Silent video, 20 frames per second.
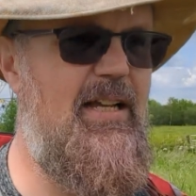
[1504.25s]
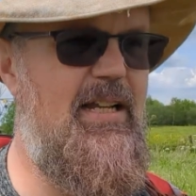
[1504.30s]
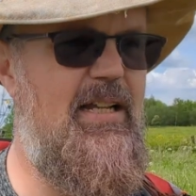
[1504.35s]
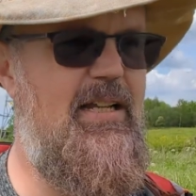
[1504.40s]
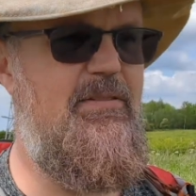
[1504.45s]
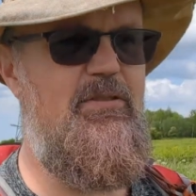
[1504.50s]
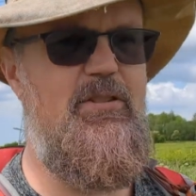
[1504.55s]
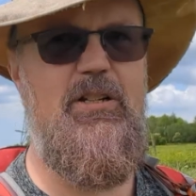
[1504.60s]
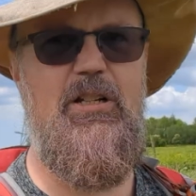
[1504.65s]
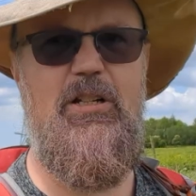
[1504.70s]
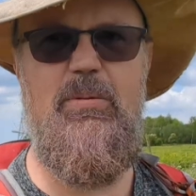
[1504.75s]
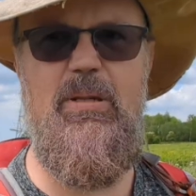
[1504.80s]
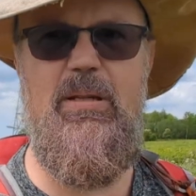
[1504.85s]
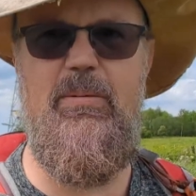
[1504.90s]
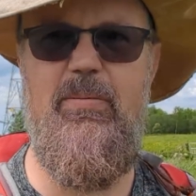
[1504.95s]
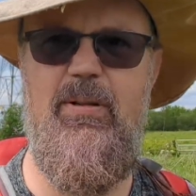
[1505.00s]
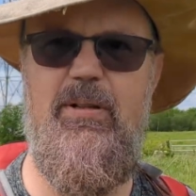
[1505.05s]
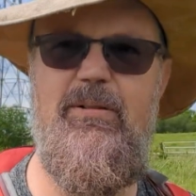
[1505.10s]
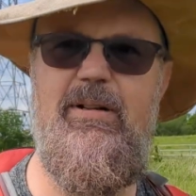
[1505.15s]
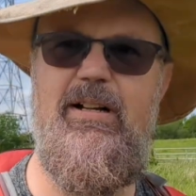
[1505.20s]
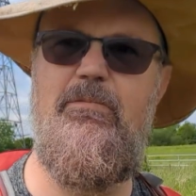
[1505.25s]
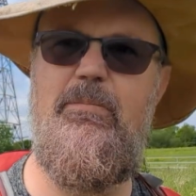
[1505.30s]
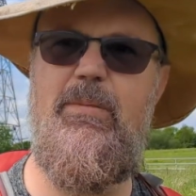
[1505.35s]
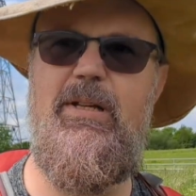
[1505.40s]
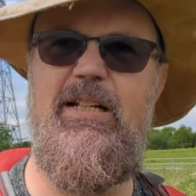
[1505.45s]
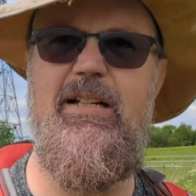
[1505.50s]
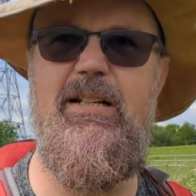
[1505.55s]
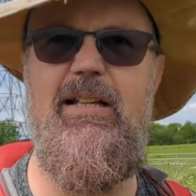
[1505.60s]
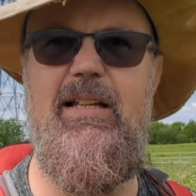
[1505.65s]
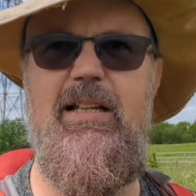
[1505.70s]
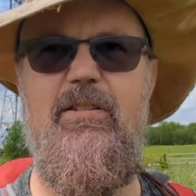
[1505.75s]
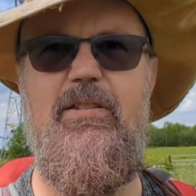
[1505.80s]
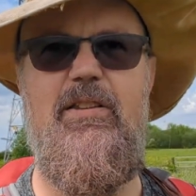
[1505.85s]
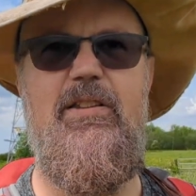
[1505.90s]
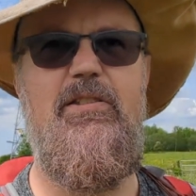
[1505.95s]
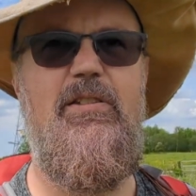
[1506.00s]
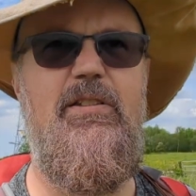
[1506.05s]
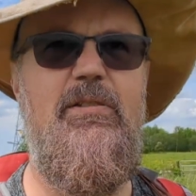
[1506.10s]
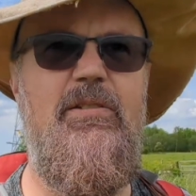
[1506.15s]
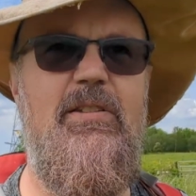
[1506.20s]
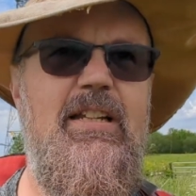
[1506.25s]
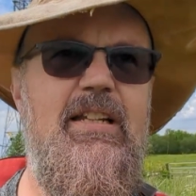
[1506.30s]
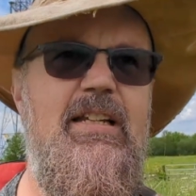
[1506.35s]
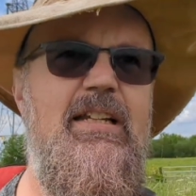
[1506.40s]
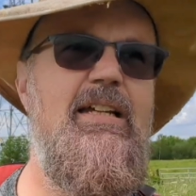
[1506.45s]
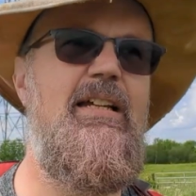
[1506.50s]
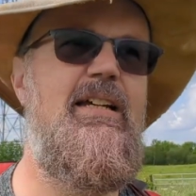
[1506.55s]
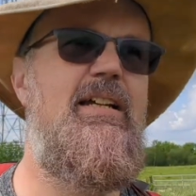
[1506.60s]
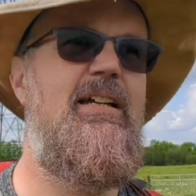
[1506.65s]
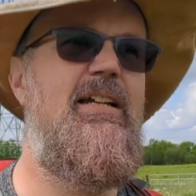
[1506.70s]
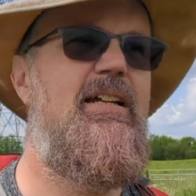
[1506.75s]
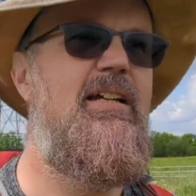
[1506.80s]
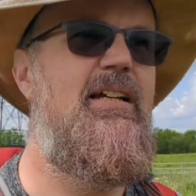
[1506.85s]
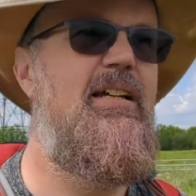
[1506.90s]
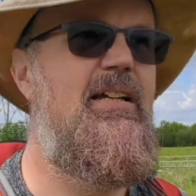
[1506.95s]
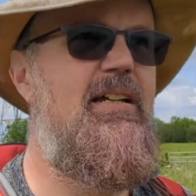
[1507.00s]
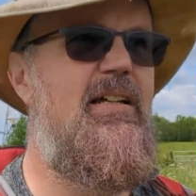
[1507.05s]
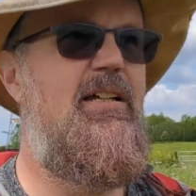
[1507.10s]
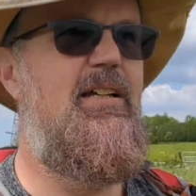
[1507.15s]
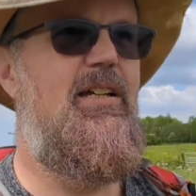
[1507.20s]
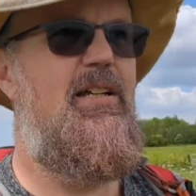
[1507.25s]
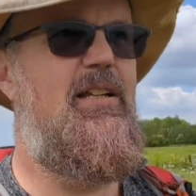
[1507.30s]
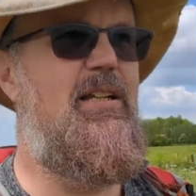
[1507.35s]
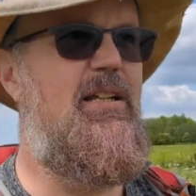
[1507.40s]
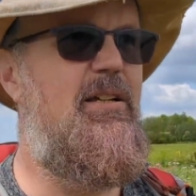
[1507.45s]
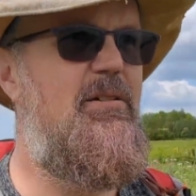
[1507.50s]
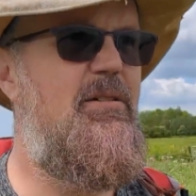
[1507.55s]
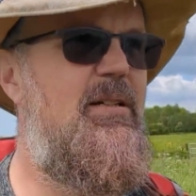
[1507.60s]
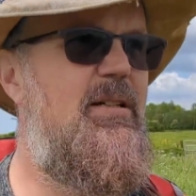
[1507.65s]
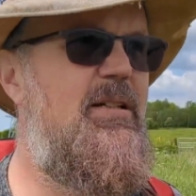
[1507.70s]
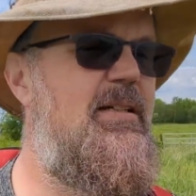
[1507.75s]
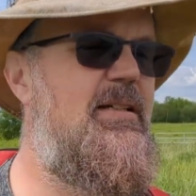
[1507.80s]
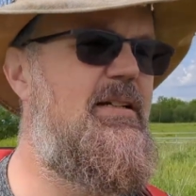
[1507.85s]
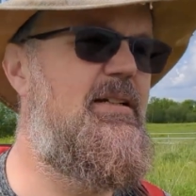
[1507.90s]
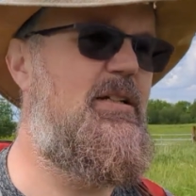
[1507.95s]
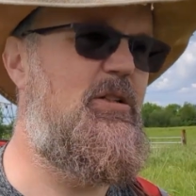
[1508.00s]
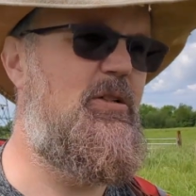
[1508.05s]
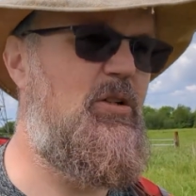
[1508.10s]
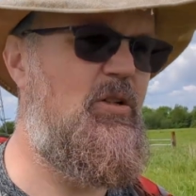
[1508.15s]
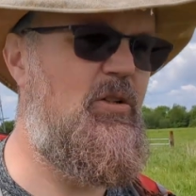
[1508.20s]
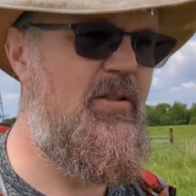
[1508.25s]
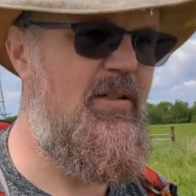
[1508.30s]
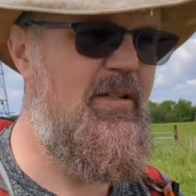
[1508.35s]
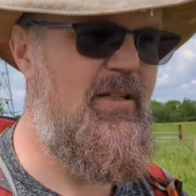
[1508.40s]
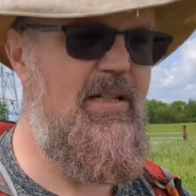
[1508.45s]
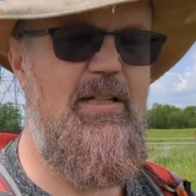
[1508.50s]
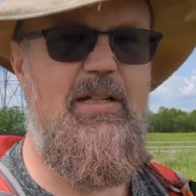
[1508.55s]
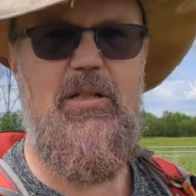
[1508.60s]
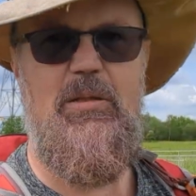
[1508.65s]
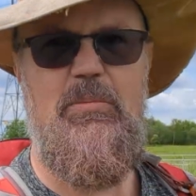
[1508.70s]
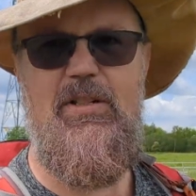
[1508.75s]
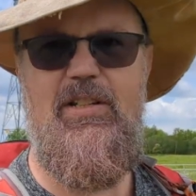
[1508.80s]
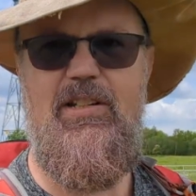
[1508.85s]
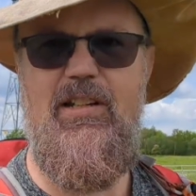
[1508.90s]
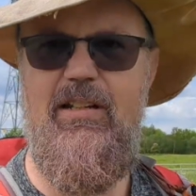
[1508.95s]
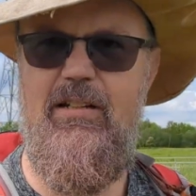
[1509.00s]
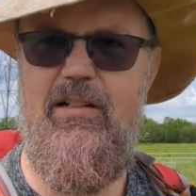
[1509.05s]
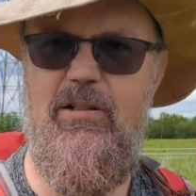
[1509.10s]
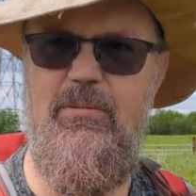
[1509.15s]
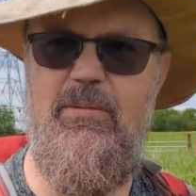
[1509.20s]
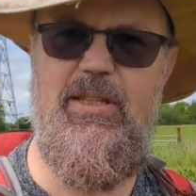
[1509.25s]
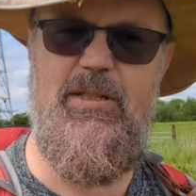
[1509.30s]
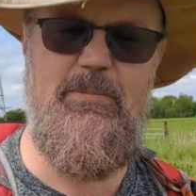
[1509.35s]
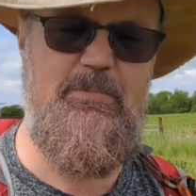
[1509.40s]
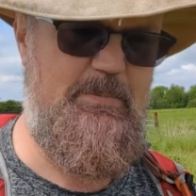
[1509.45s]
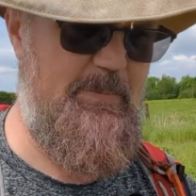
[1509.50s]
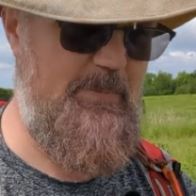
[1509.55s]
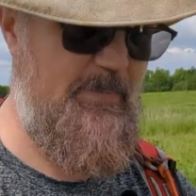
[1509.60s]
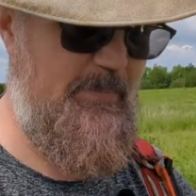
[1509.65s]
And if you know people who have mental health issues, then, you know, be gentle with them.